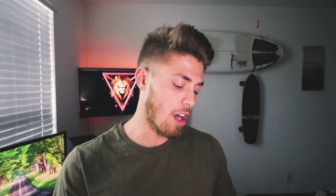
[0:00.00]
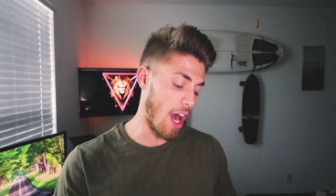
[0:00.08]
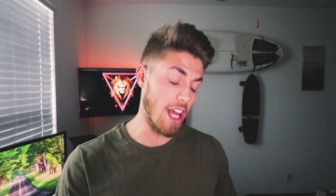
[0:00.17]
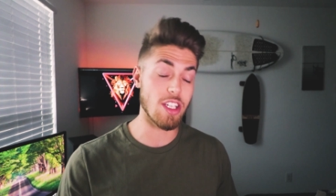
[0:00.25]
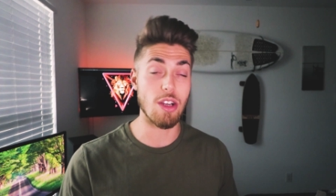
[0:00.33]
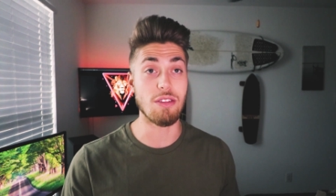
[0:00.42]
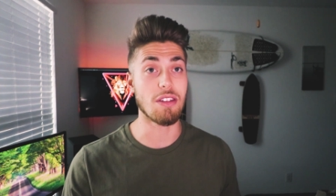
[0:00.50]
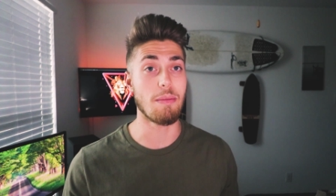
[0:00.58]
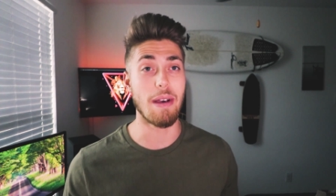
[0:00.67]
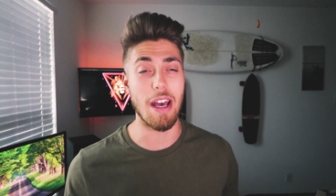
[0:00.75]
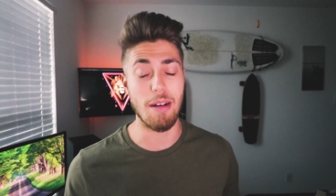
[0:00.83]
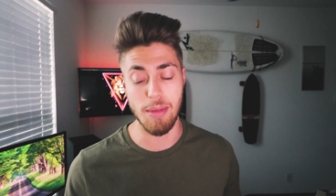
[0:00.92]
I chose the
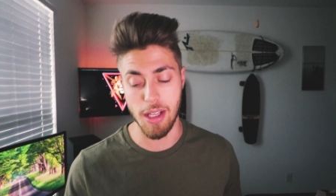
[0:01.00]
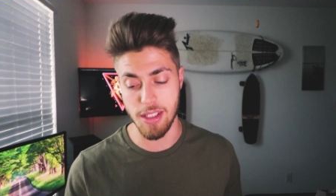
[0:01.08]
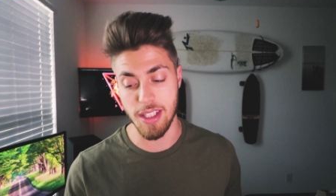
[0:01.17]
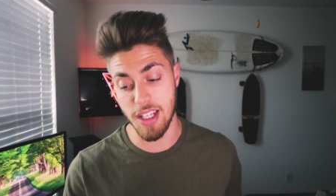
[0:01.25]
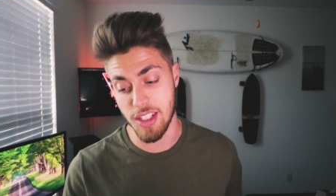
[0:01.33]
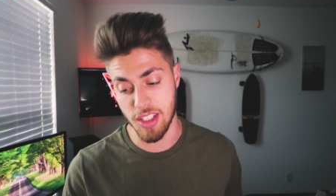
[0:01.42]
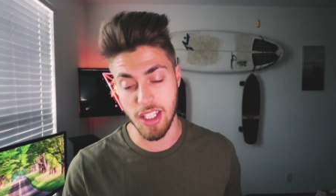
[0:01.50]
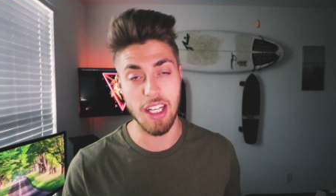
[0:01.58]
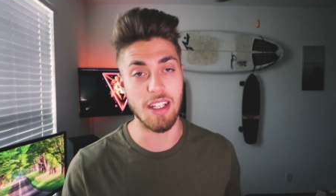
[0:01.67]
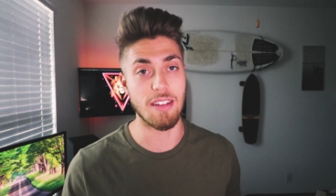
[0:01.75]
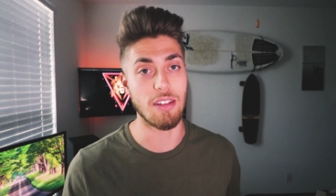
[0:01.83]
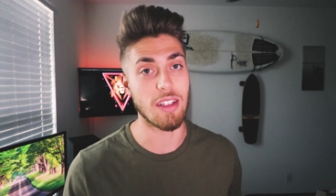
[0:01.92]
matte because that's just
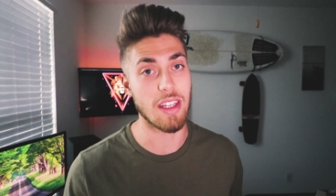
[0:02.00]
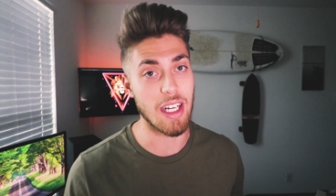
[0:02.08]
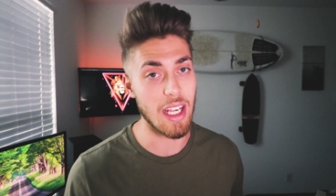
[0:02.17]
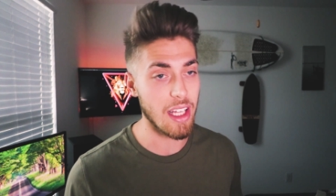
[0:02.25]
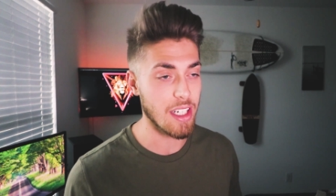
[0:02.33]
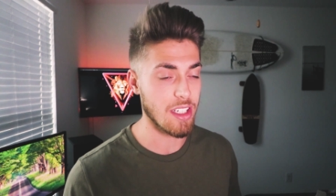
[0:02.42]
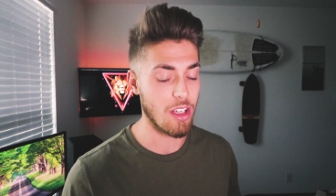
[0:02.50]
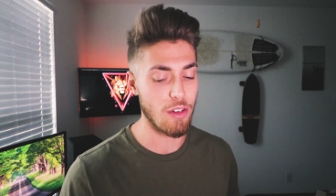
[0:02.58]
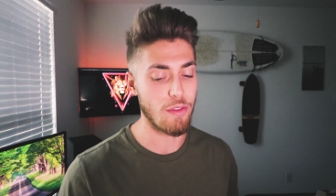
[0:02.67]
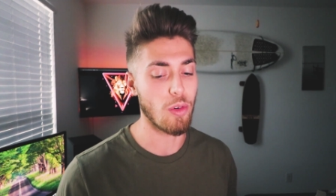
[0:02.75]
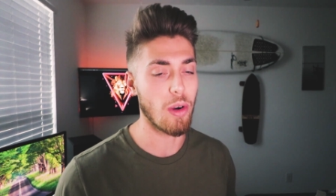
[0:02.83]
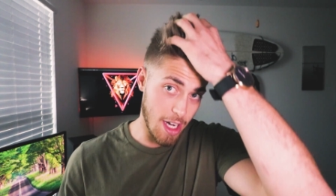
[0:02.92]
kind of the look that I like to
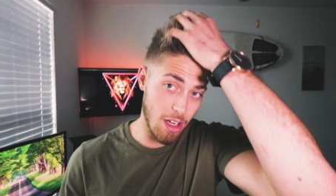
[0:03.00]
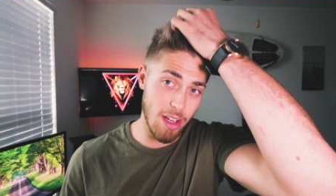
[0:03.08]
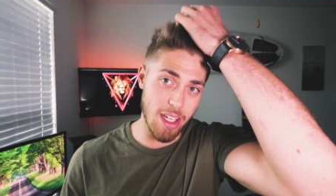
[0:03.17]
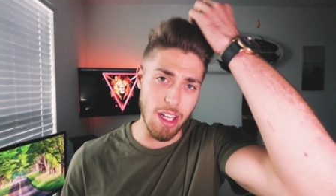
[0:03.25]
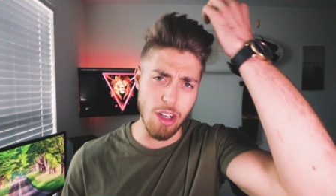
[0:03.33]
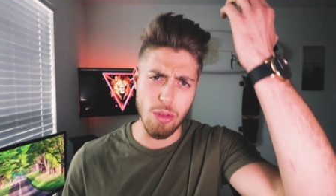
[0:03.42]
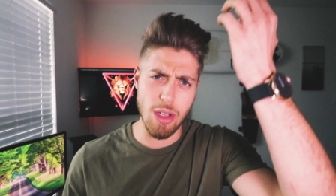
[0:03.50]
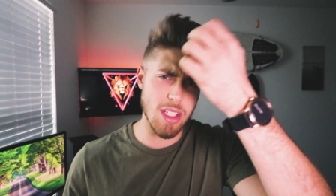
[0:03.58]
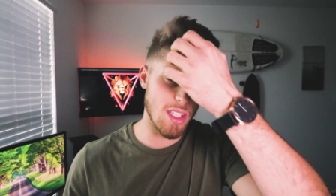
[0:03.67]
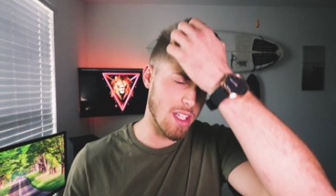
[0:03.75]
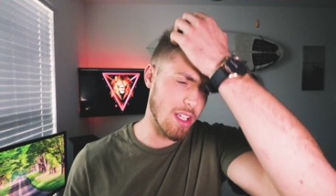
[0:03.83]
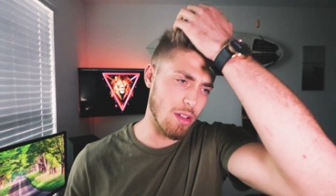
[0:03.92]
go for. I don't like a
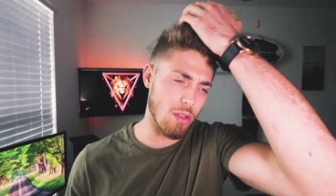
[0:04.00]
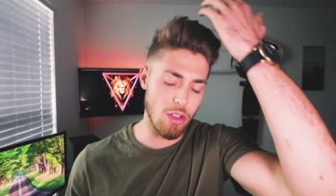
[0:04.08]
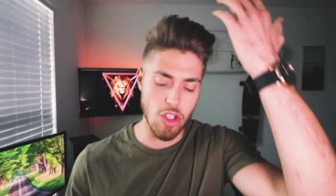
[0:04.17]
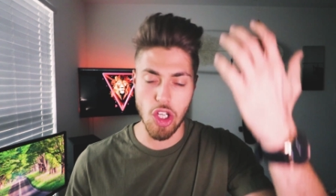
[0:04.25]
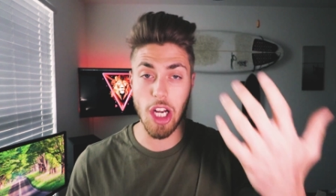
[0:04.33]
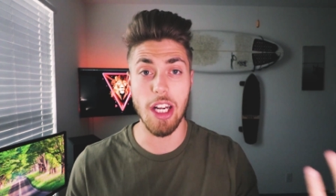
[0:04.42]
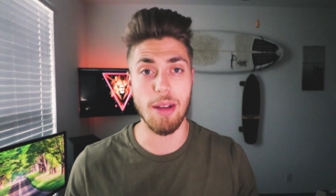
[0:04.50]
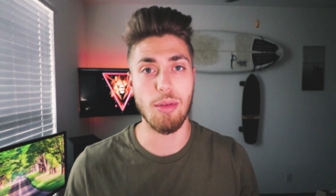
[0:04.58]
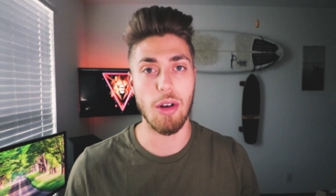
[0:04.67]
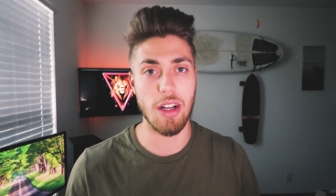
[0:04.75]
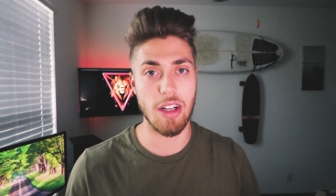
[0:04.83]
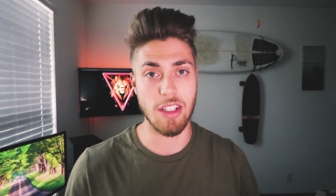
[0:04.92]
greasy or shiny
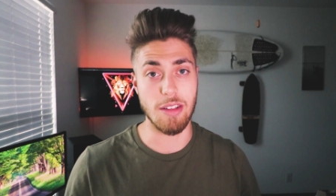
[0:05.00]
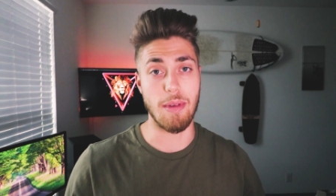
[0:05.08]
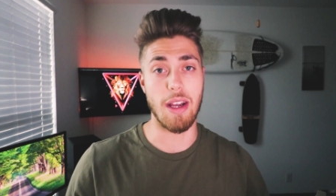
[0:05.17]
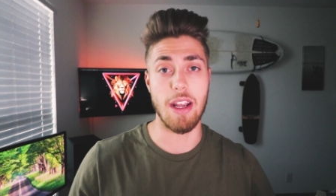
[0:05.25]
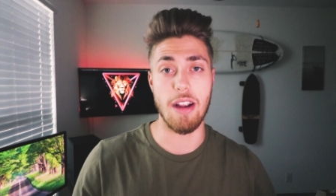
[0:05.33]
product in my